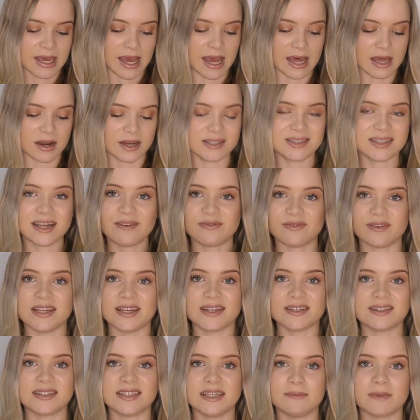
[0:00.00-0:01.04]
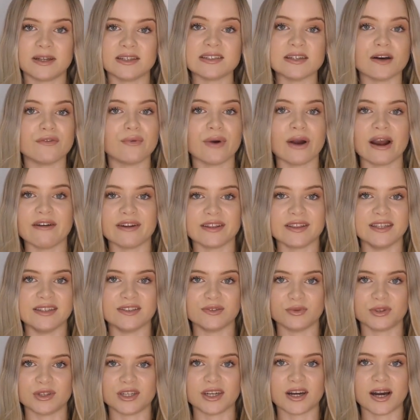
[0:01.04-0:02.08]
And I definitely can see myself wearing these
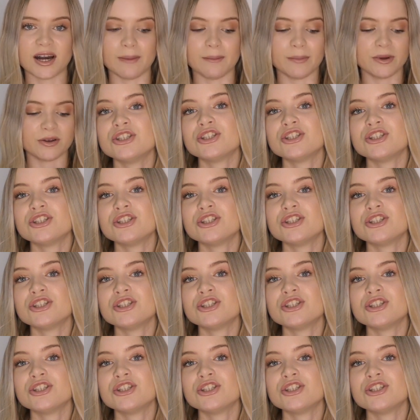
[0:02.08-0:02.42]
all the time.